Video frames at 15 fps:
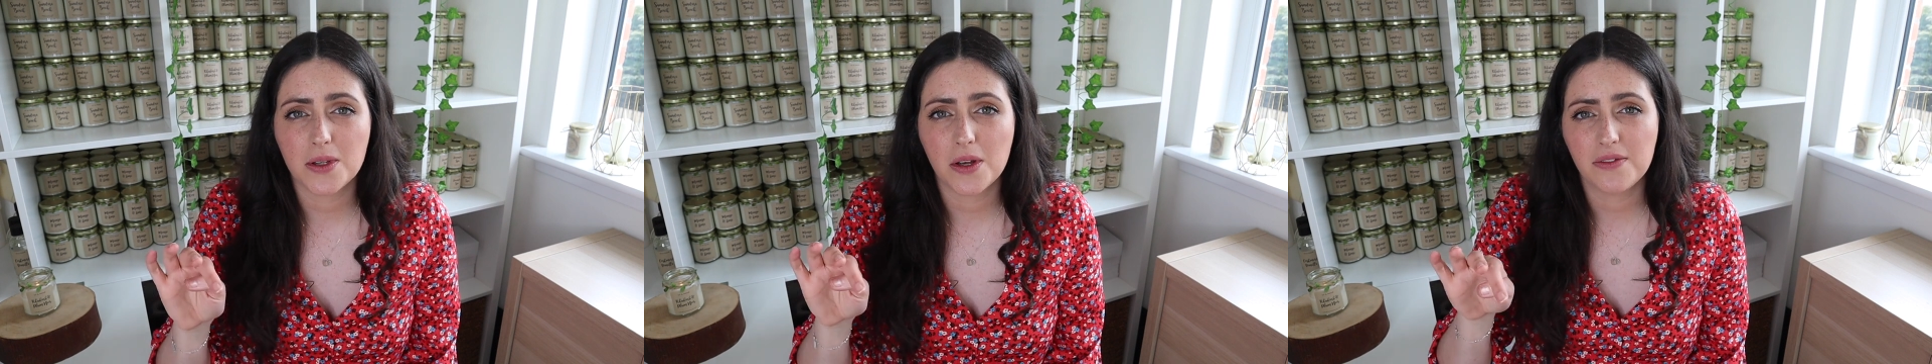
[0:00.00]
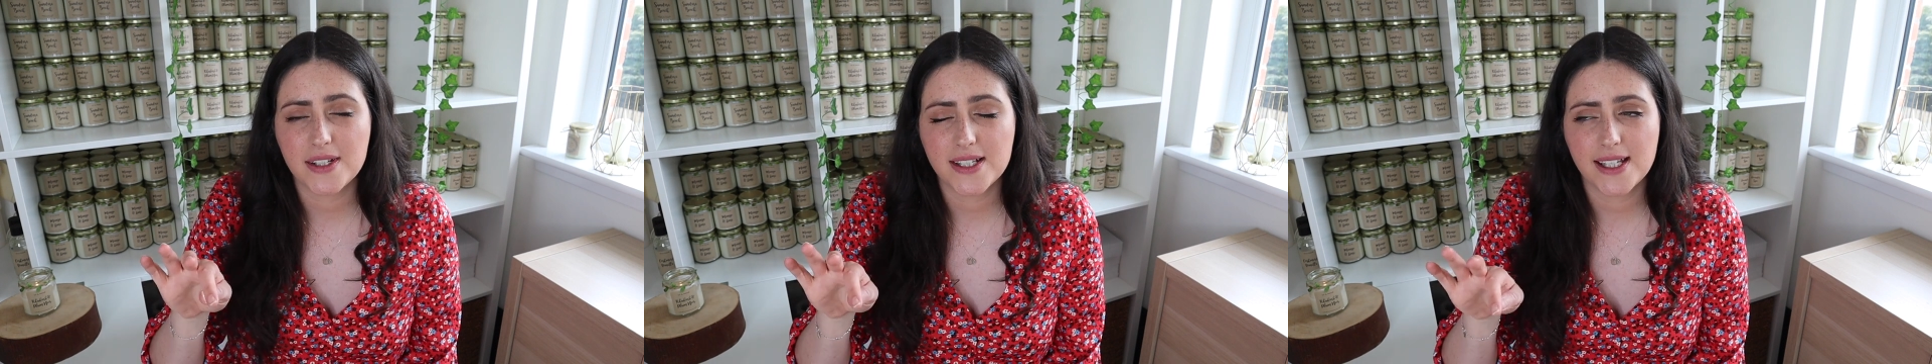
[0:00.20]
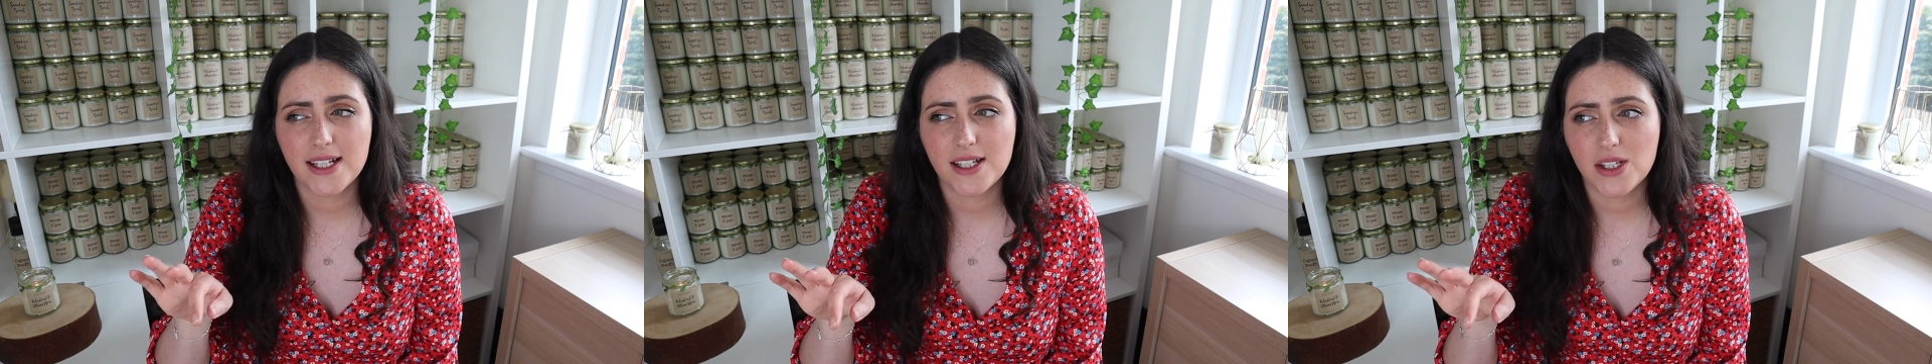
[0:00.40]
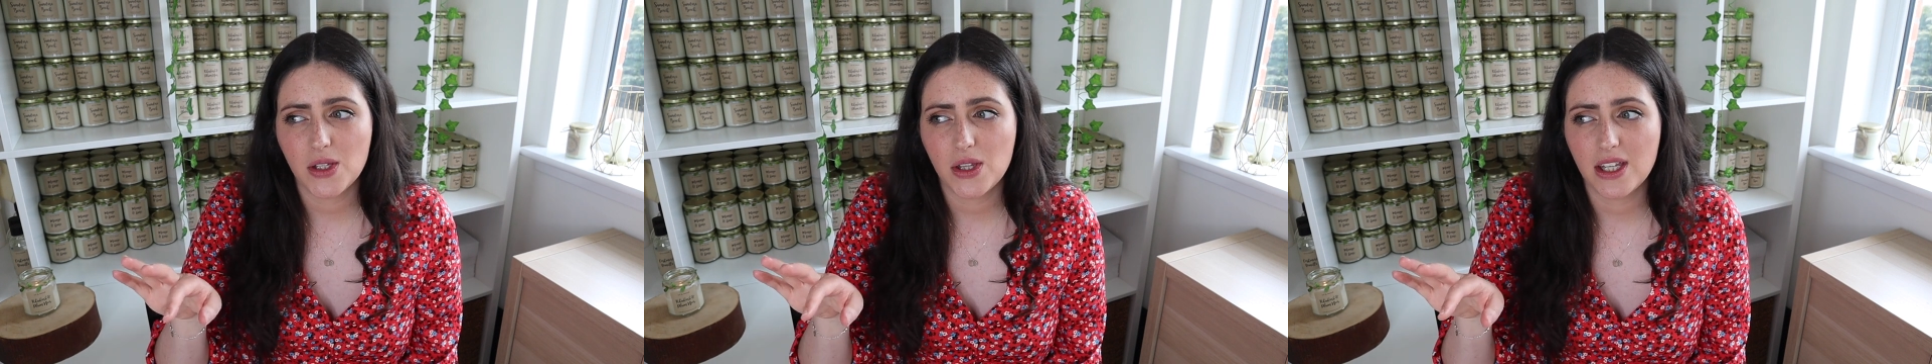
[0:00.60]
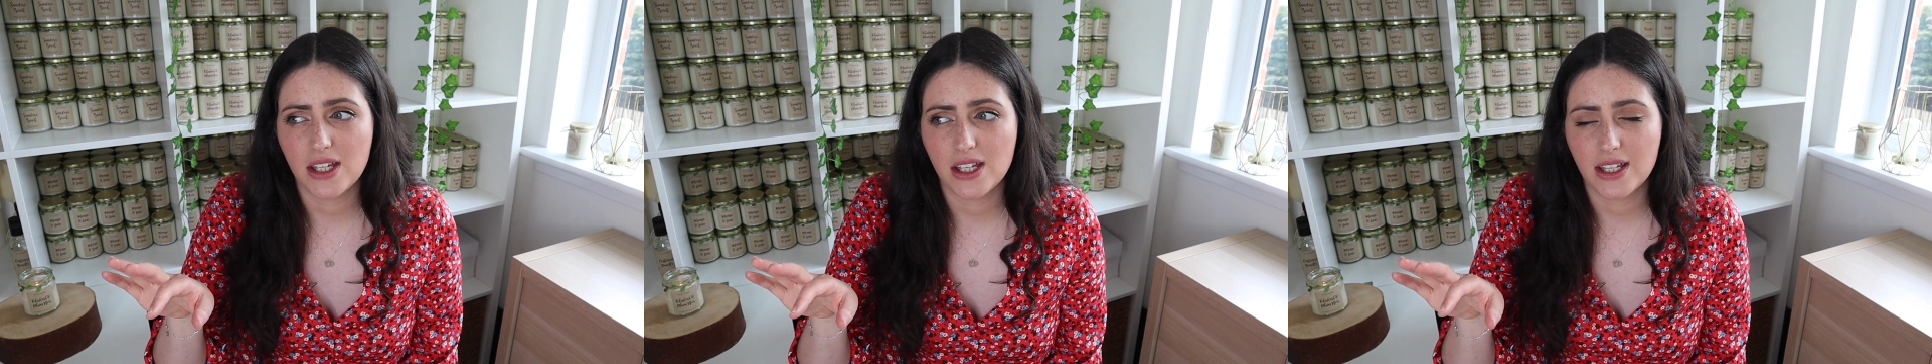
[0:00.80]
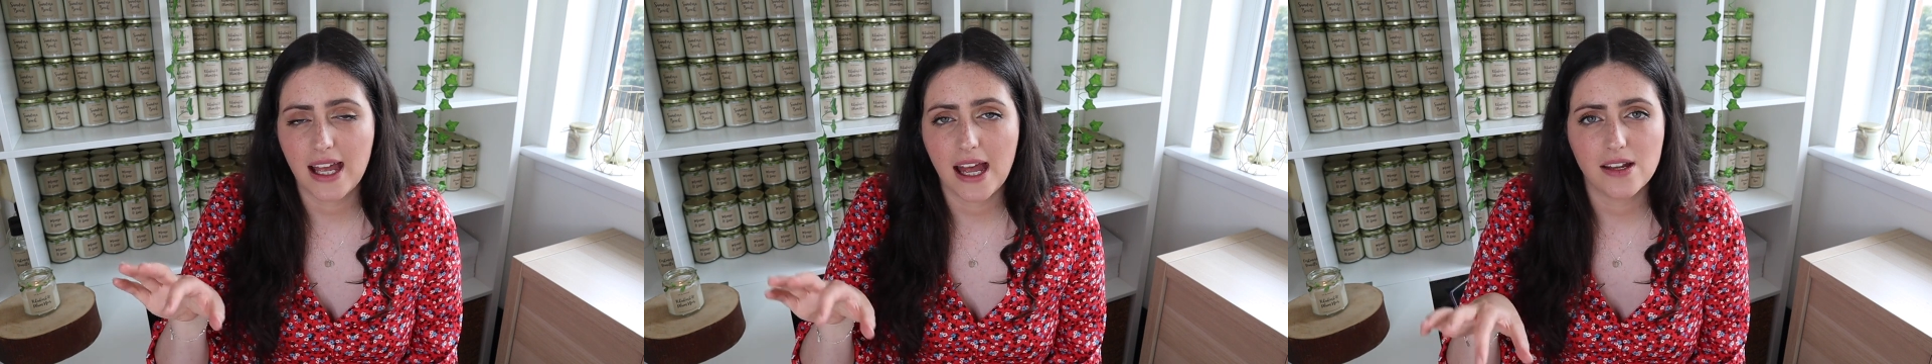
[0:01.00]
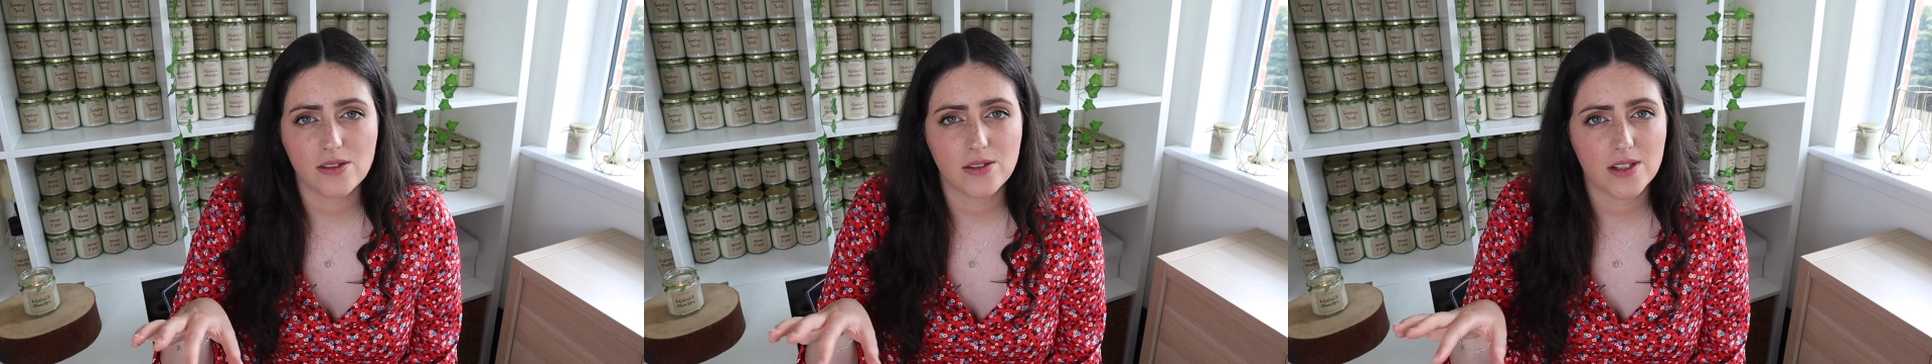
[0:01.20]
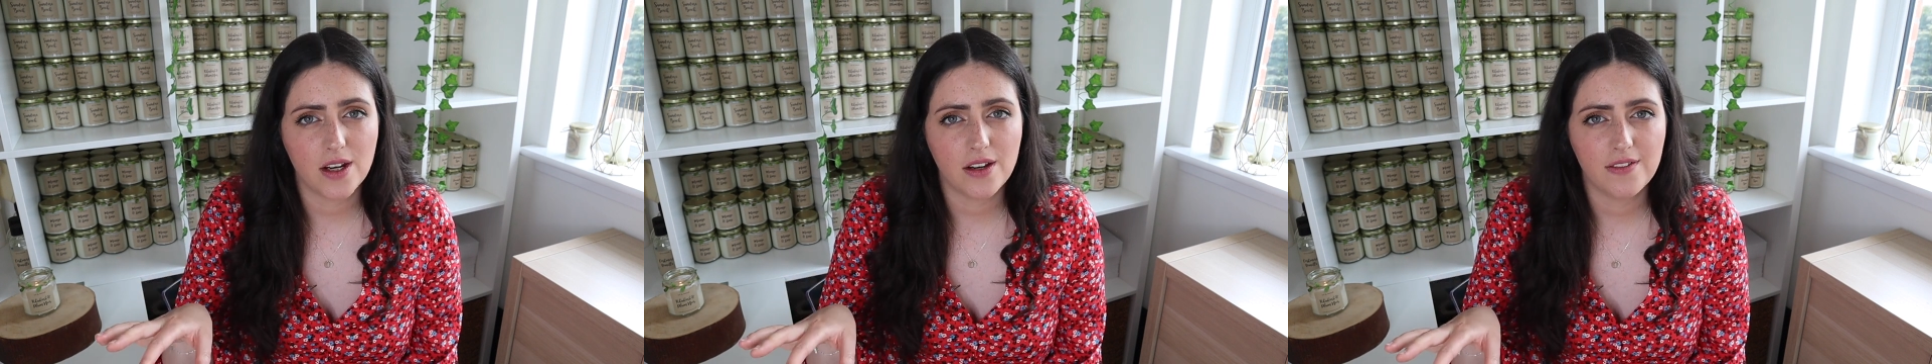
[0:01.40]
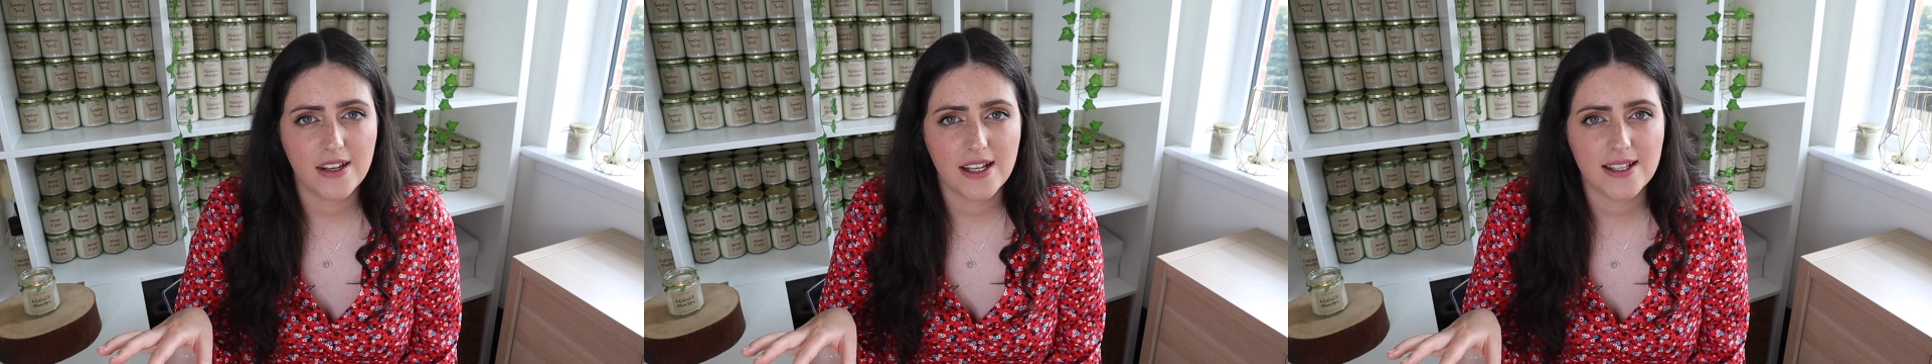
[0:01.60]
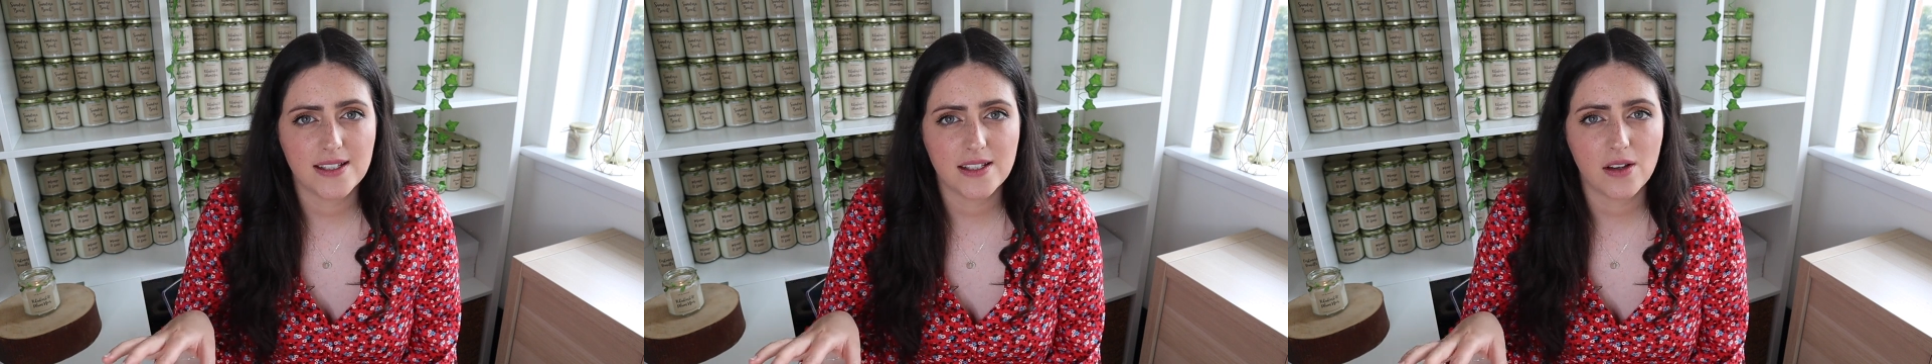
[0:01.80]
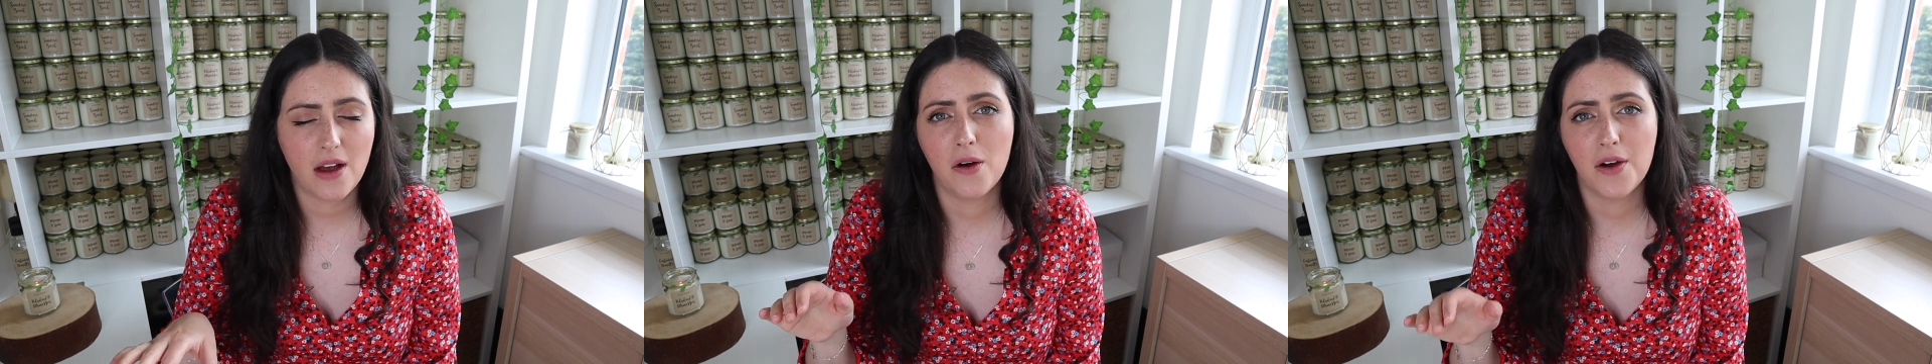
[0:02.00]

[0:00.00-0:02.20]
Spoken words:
obviously, to the candle surface,